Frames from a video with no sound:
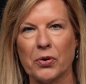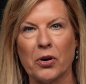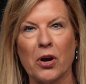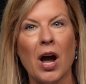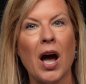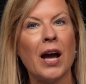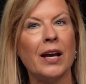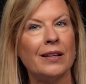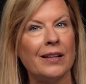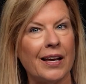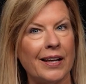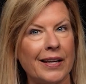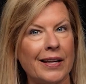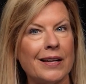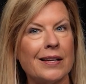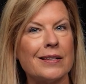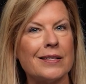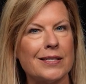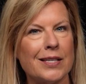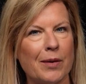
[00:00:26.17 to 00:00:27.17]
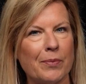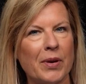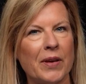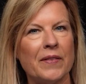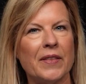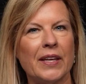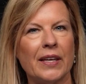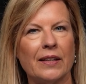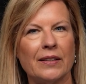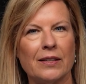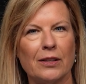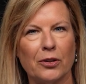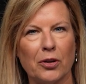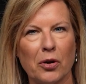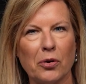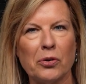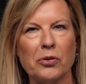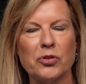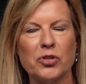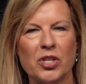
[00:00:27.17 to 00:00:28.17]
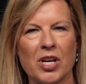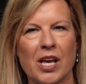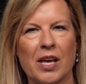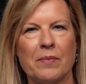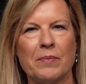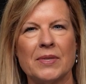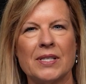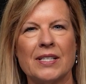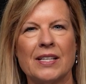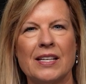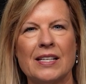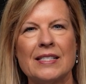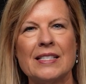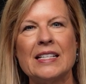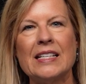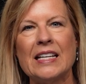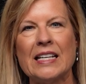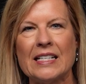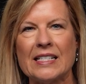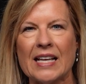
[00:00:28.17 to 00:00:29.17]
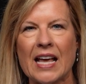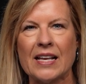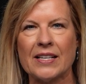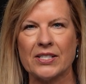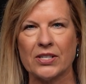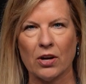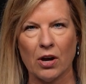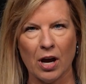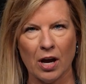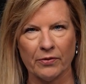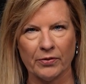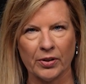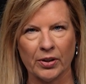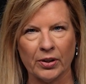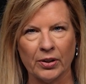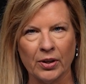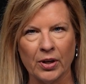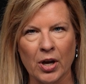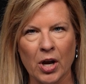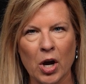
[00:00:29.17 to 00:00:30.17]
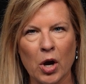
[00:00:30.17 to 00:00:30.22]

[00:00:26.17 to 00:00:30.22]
or highlighting some of the local gems Encinitas has to offer,